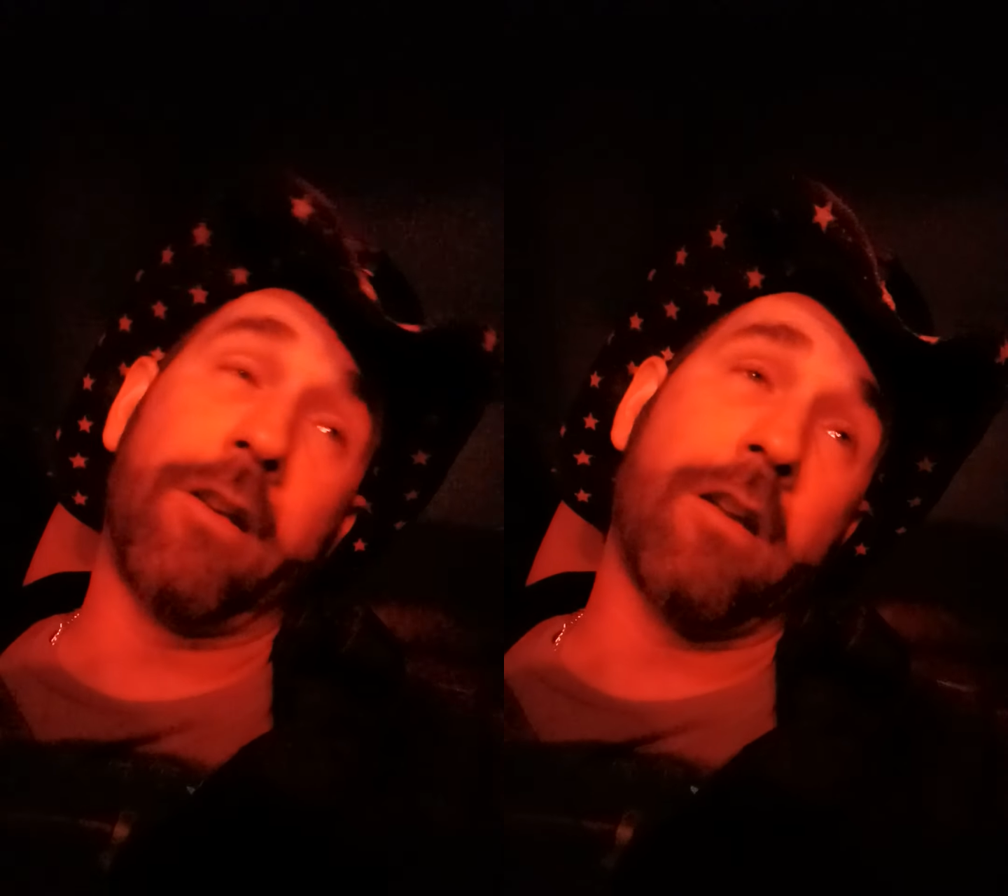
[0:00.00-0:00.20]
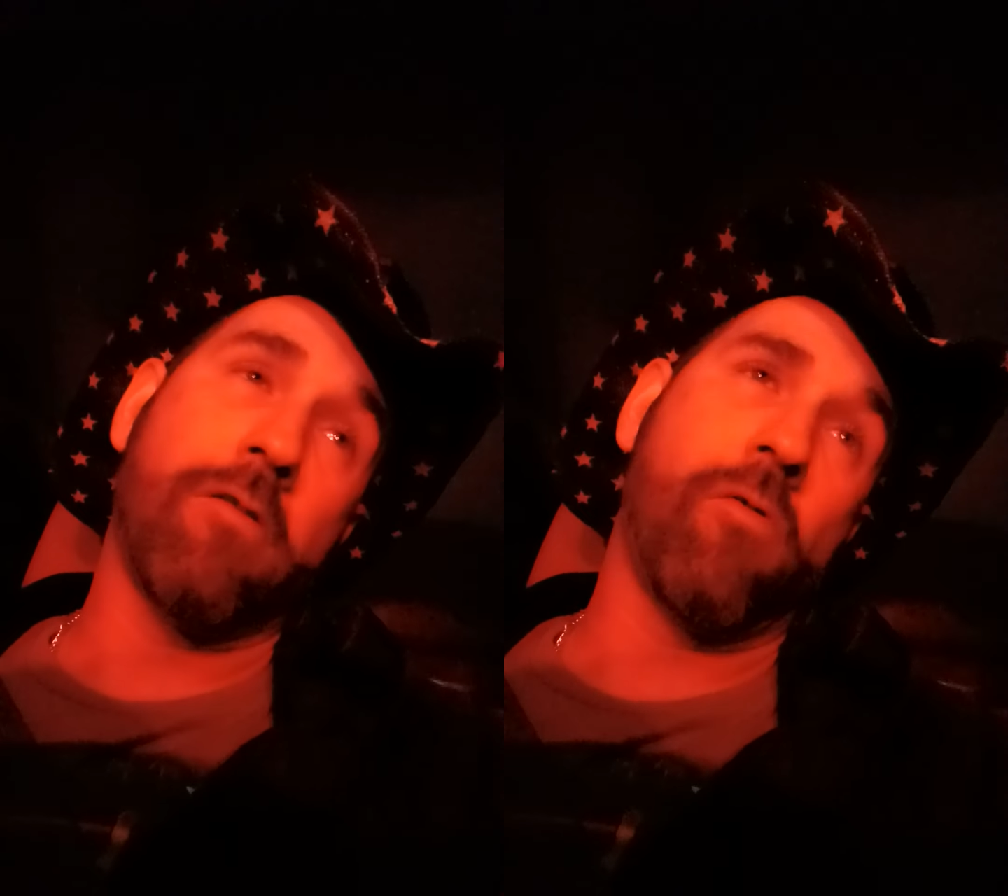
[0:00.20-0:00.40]

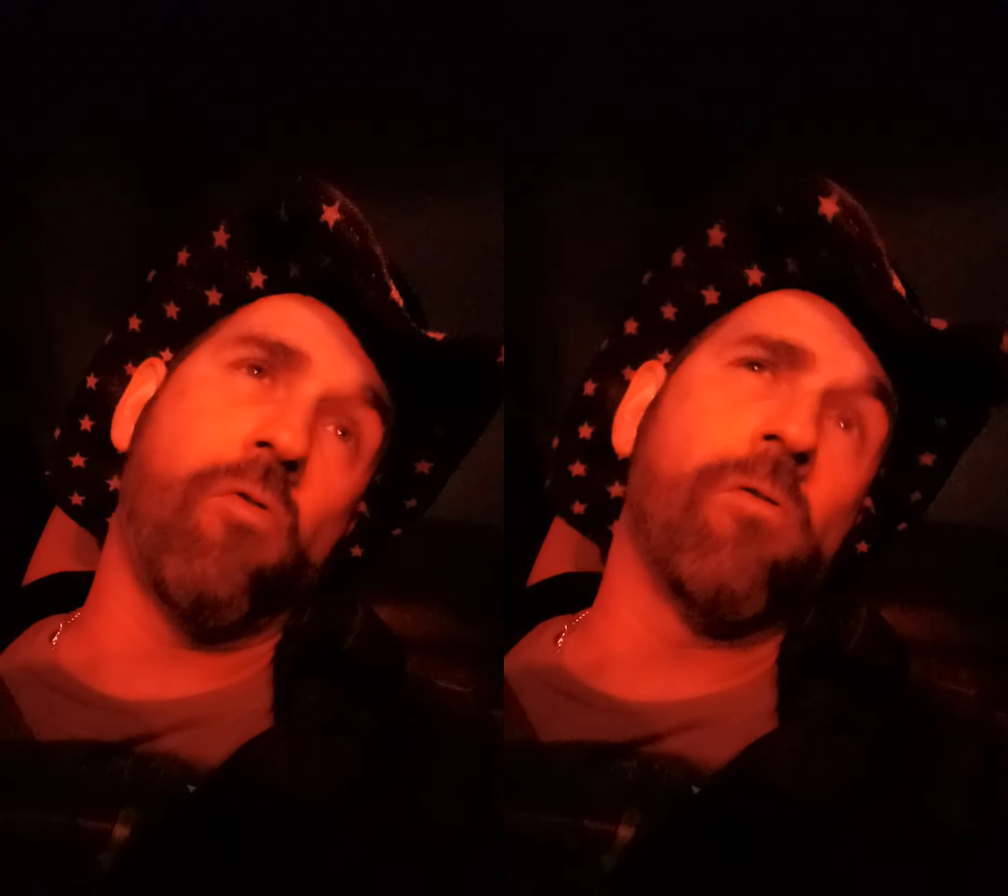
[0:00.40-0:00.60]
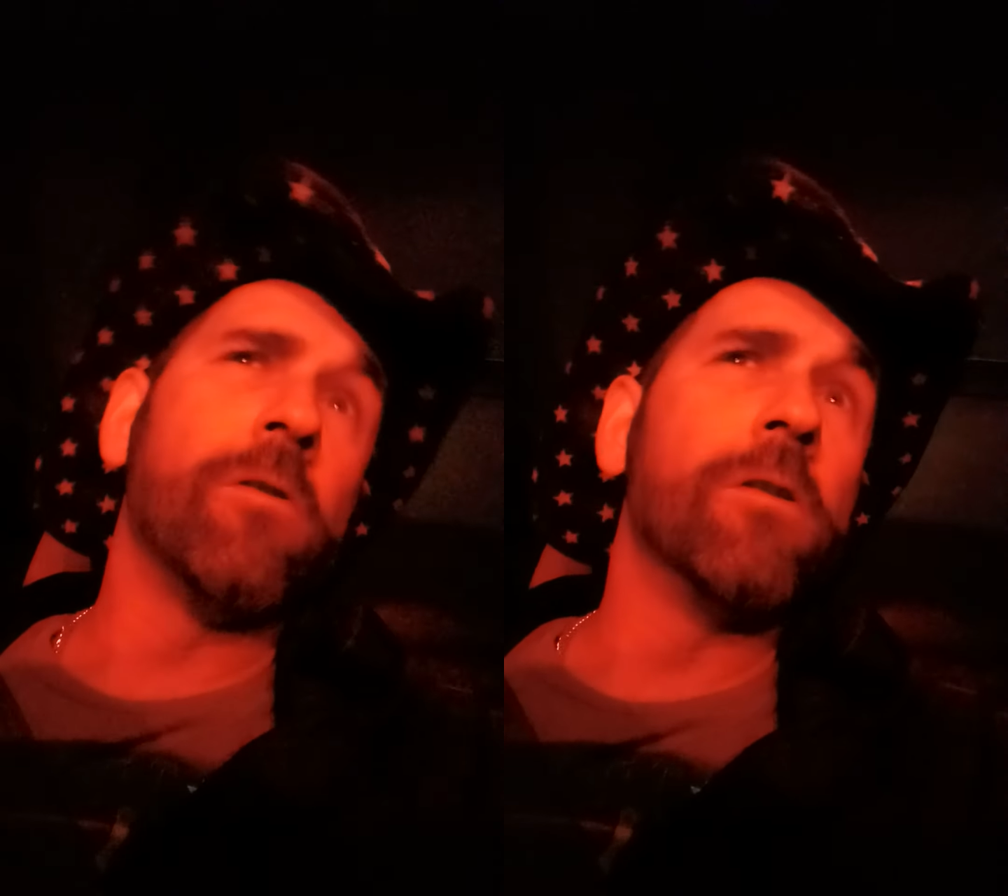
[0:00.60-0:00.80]
now,
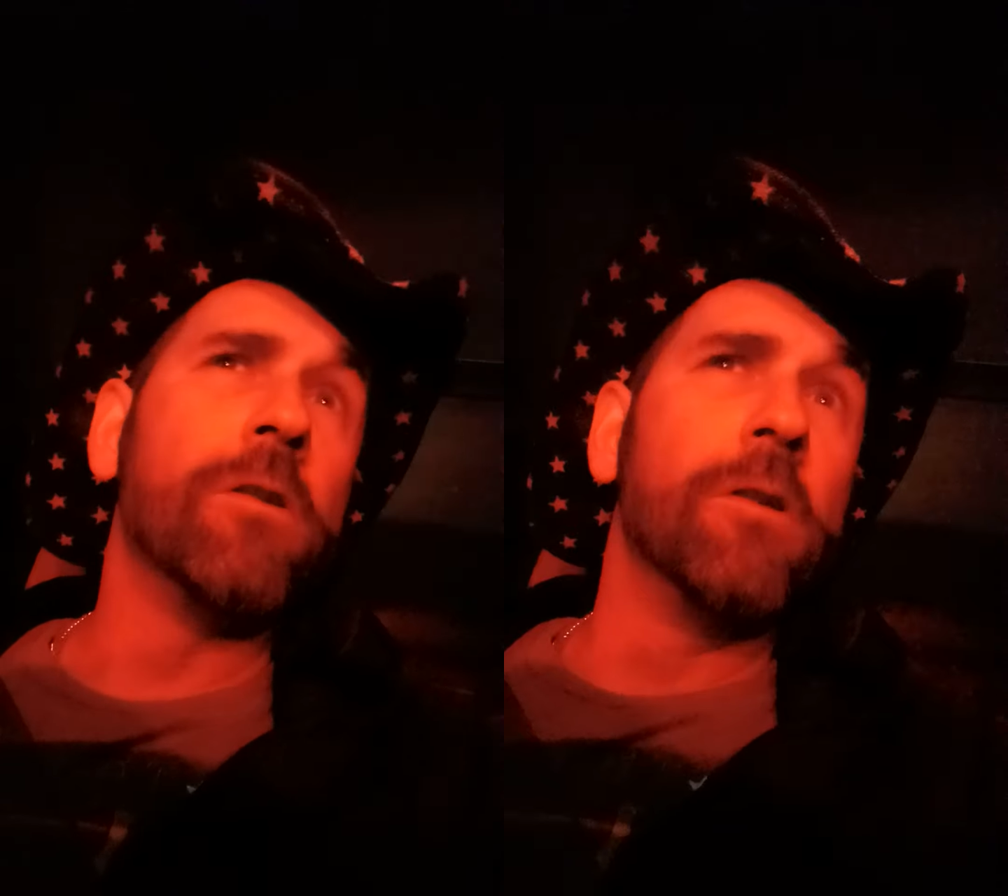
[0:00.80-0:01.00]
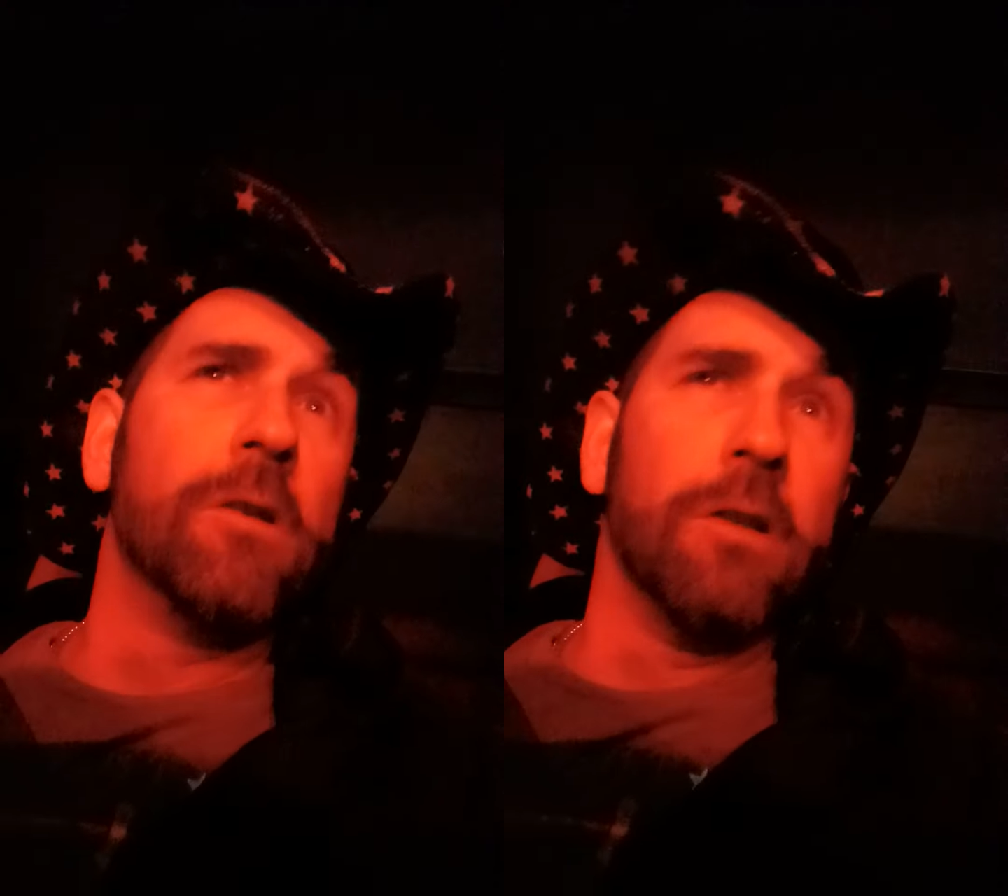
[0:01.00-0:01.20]

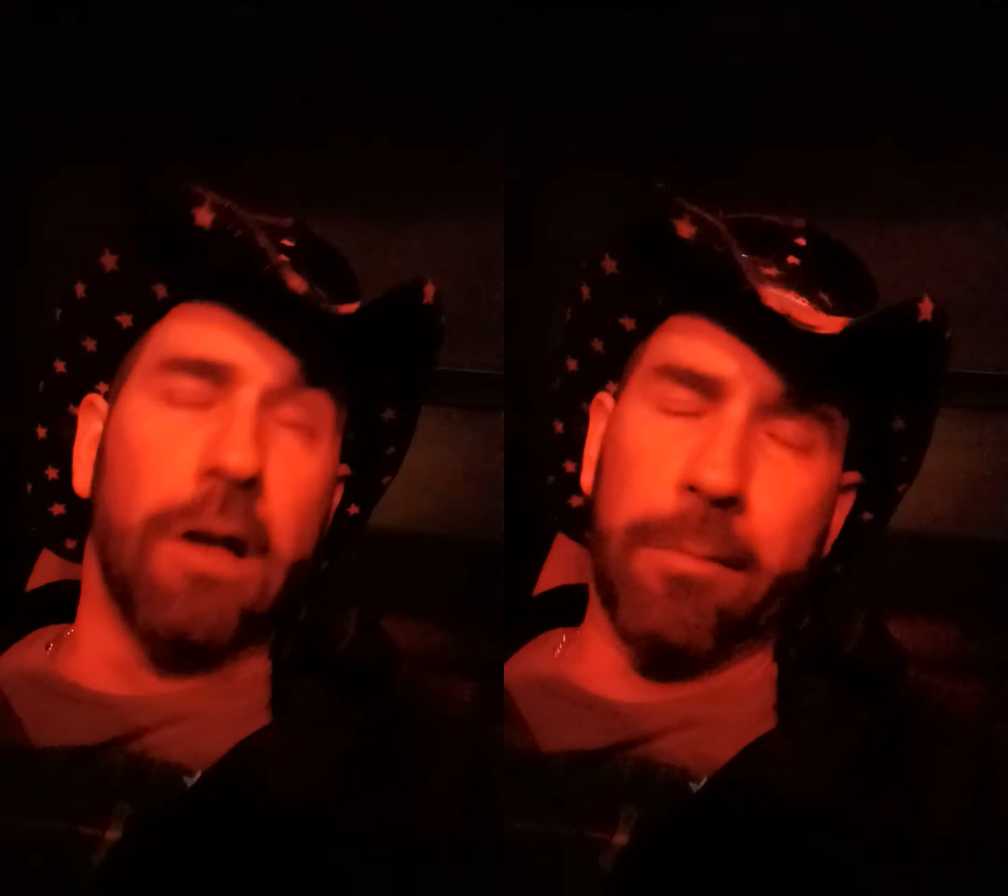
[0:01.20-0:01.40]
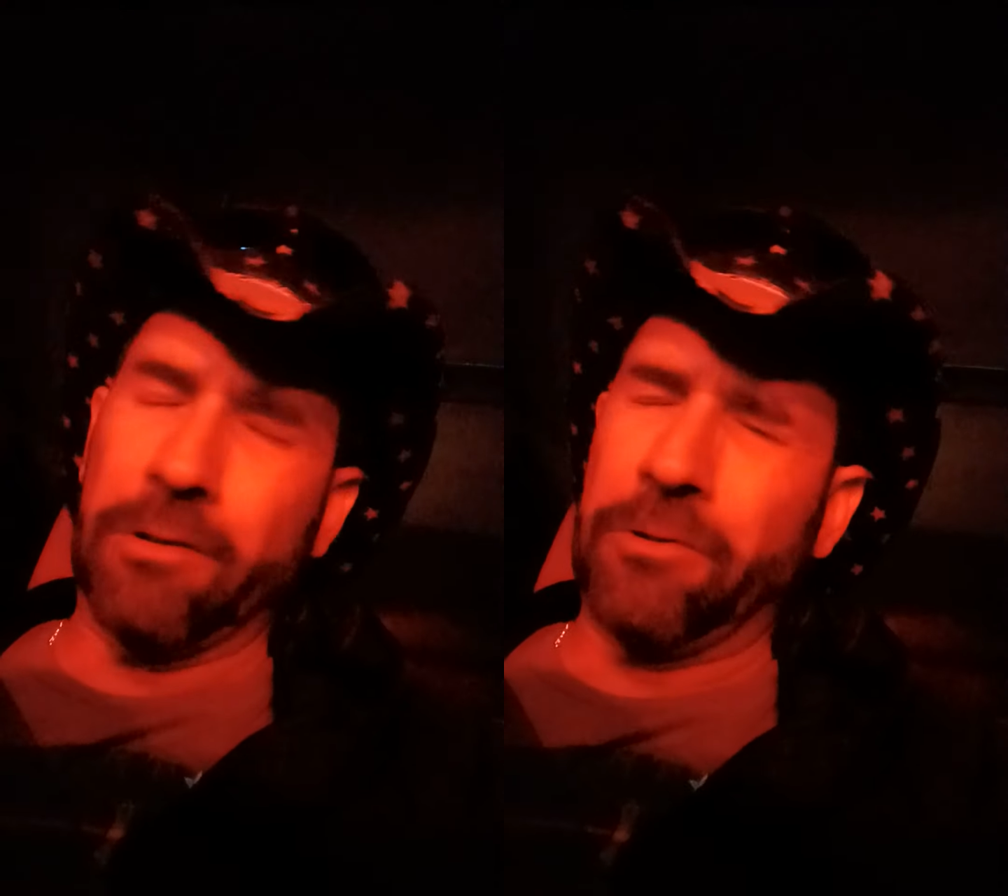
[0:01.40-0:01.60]
I'm a